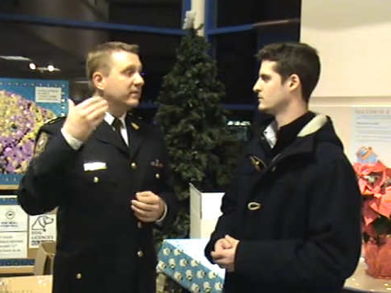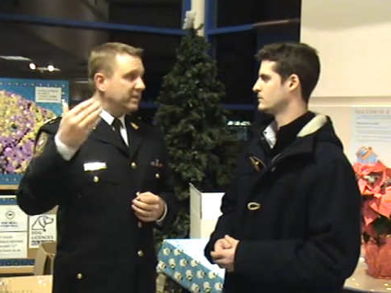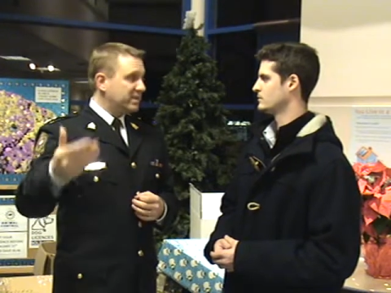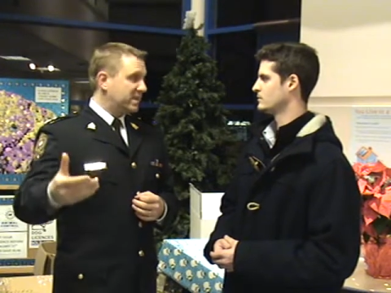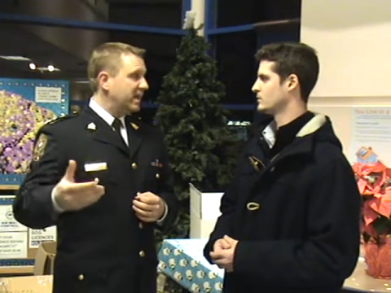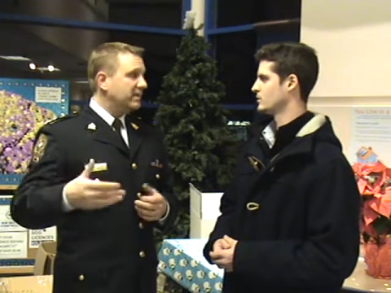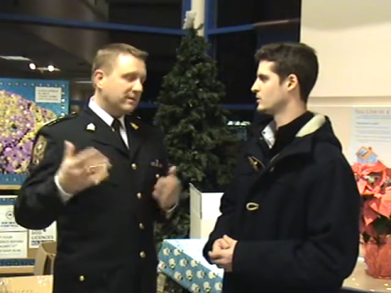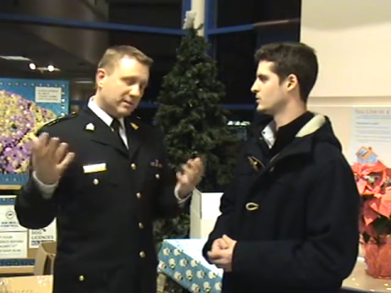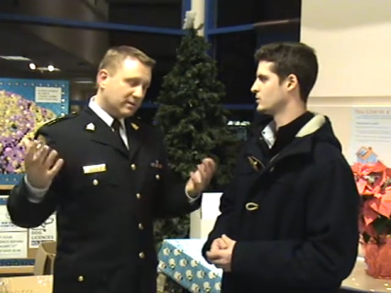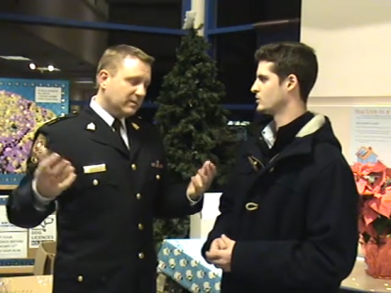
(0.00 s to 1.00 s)
Speaker 1: the state.
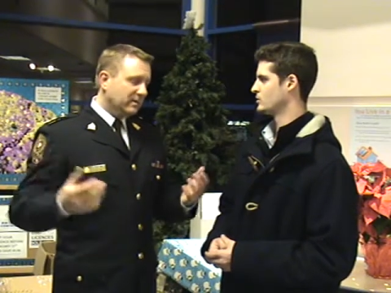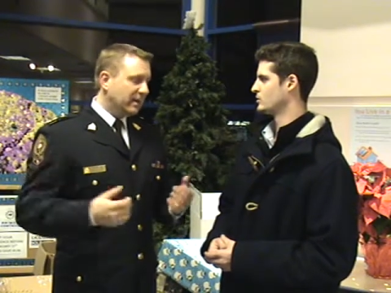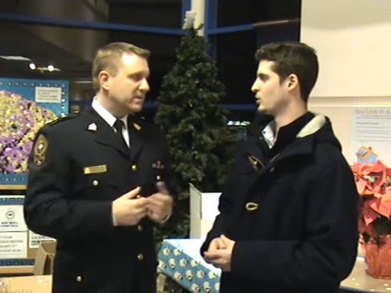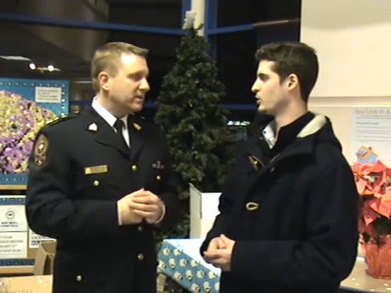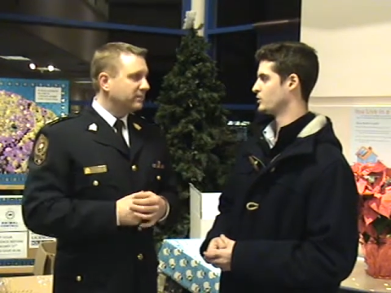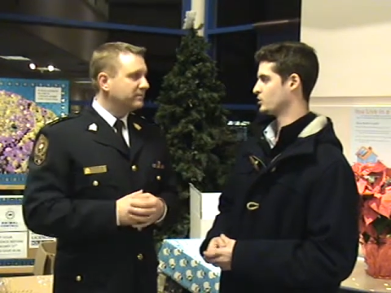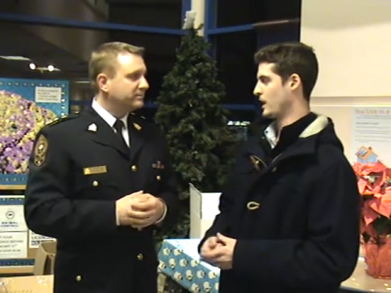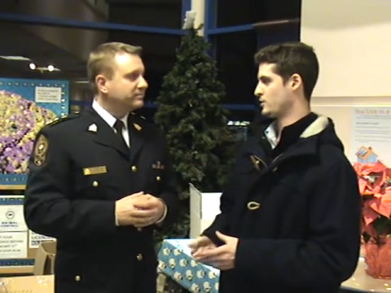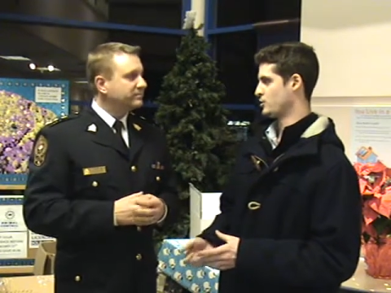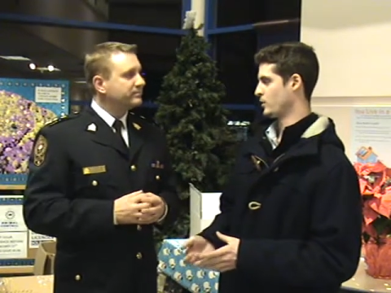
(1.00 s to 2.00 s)
so does
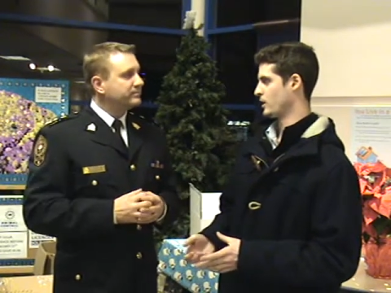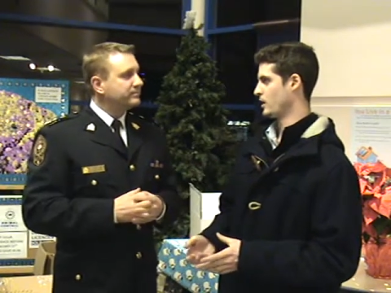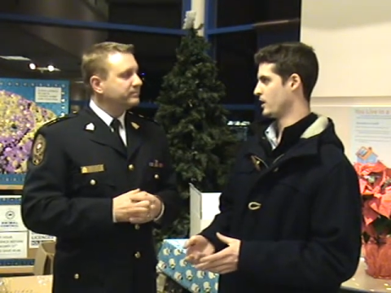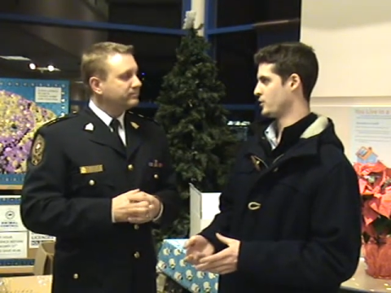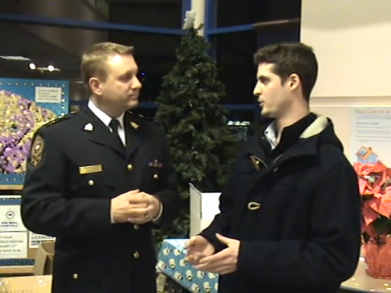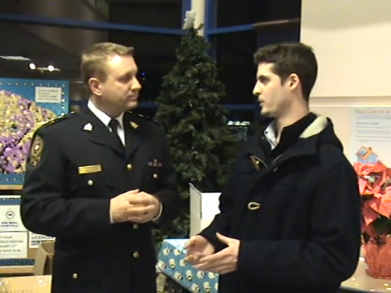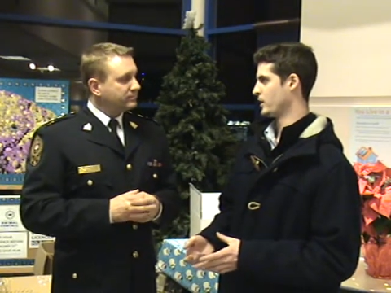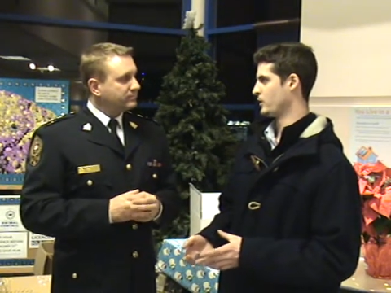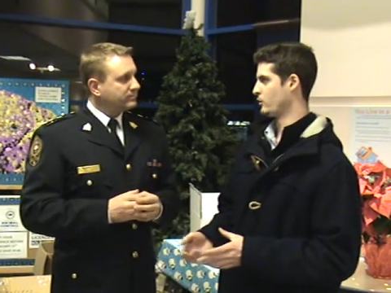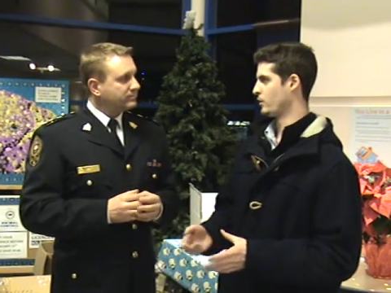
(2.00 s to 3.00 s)
statutory law, in your
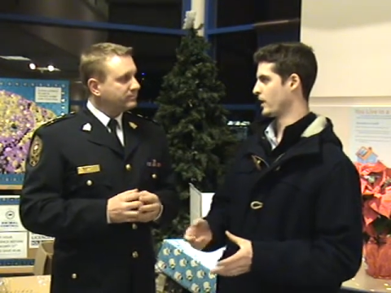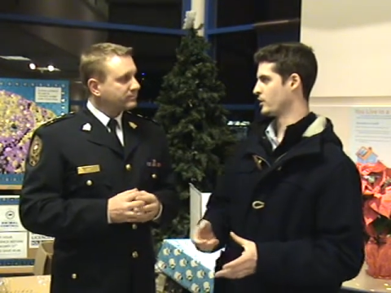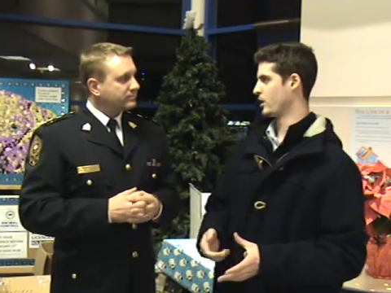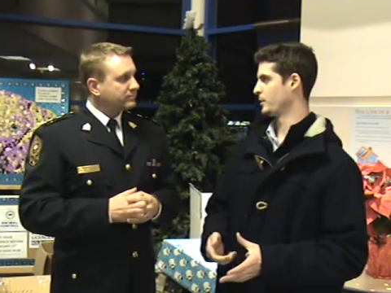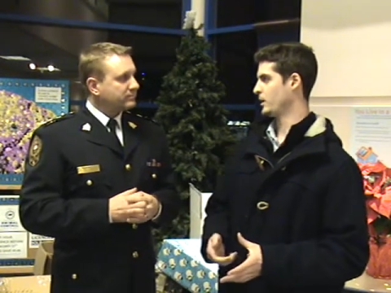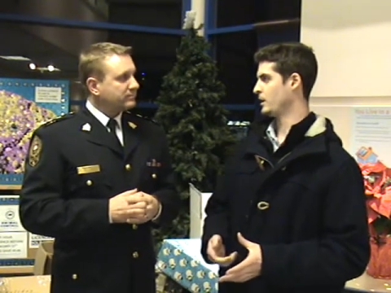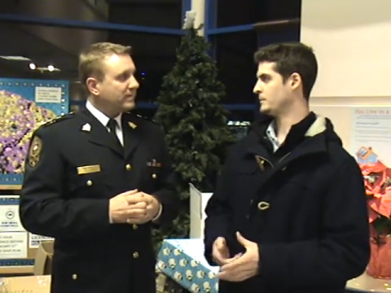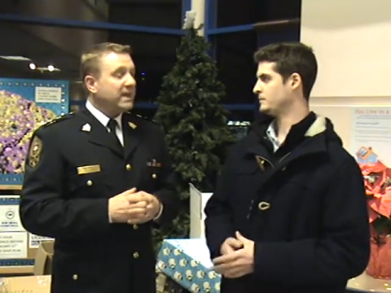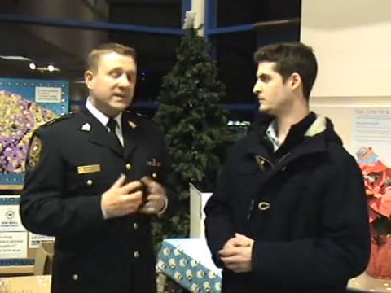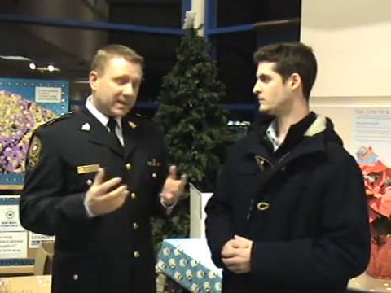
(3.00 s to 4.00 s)
opinion, override common law?
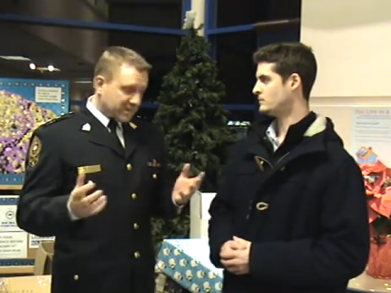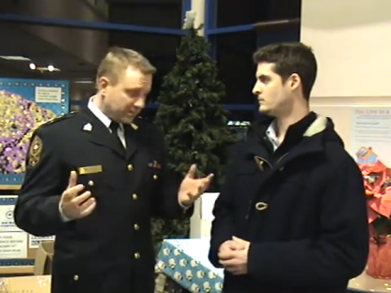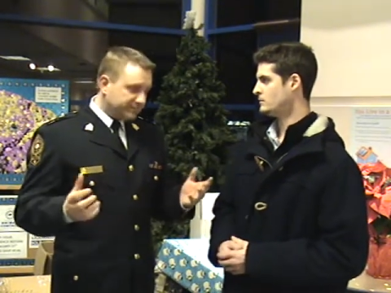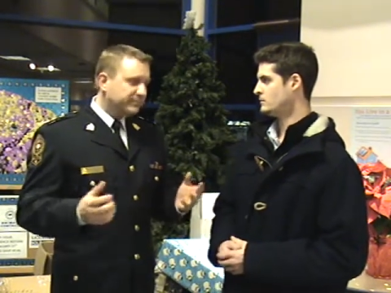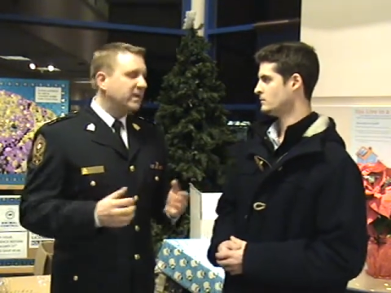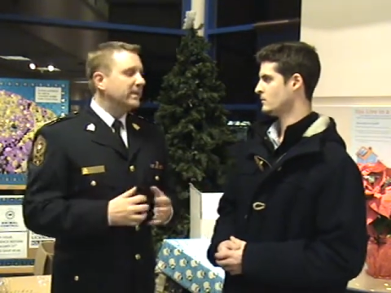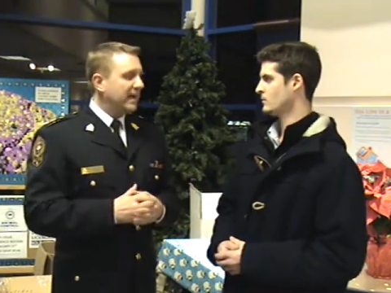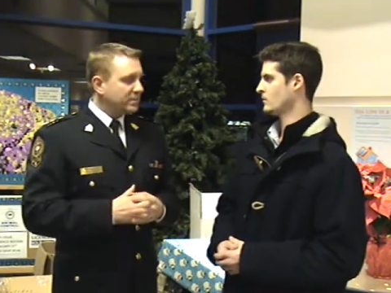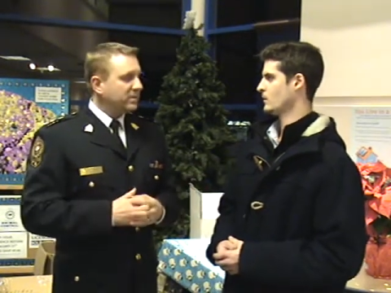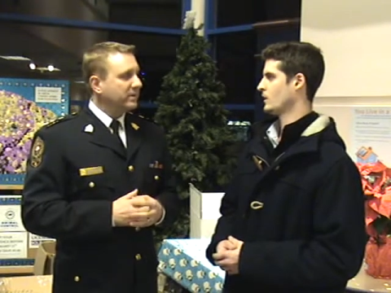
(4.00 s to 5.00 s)
It does, it,
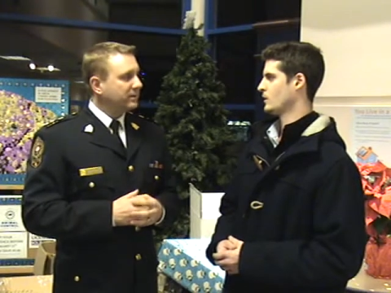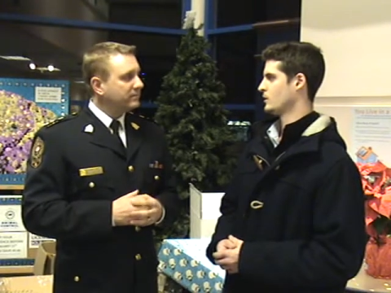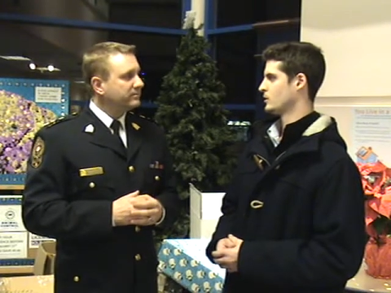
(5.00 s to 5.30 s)
absolutely.